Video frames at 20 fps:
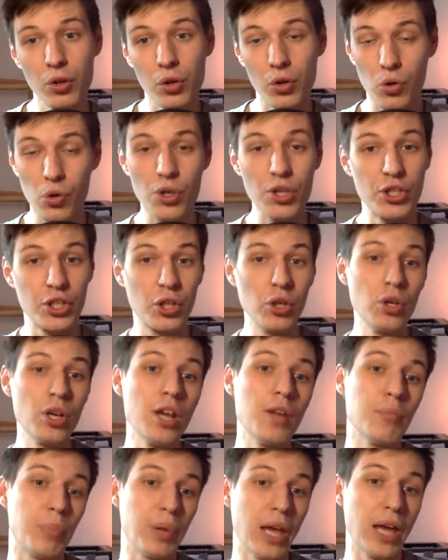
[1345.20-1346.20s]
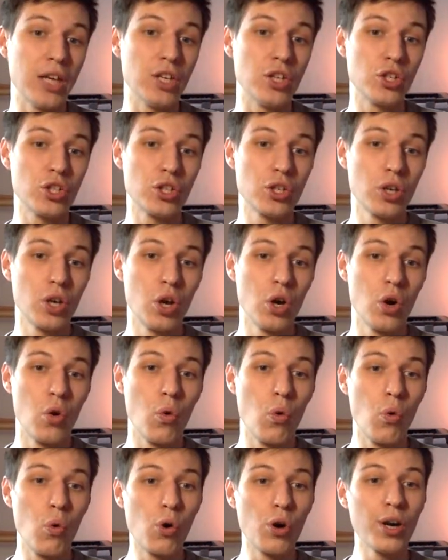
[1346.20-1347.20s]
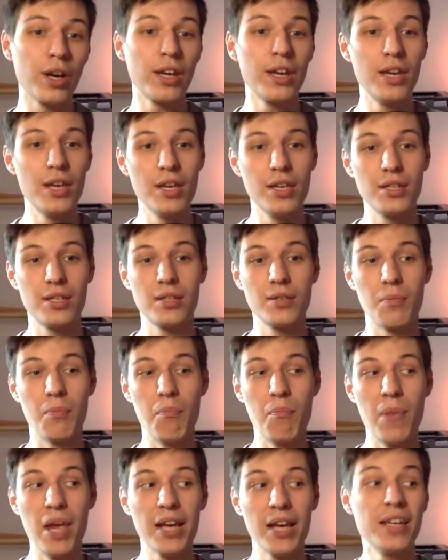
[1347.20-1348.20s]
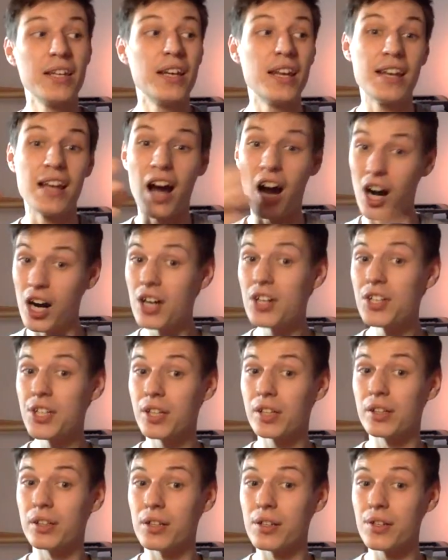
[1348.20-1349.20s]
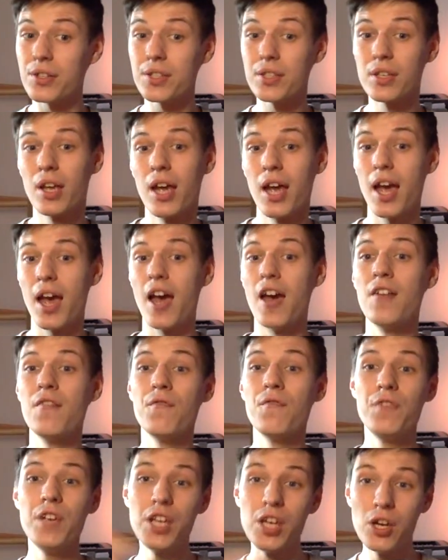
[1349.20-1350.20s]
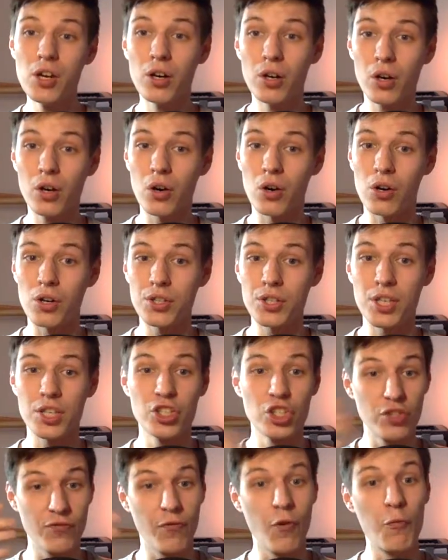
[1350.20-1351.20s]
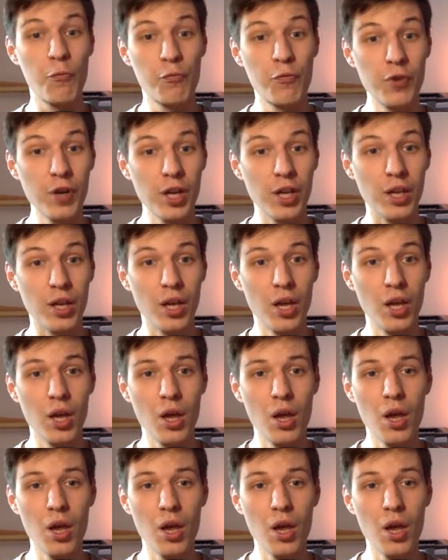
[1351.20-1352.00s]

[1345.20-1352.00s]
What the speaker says: who is good in planche, or he's making an articles and video courses for free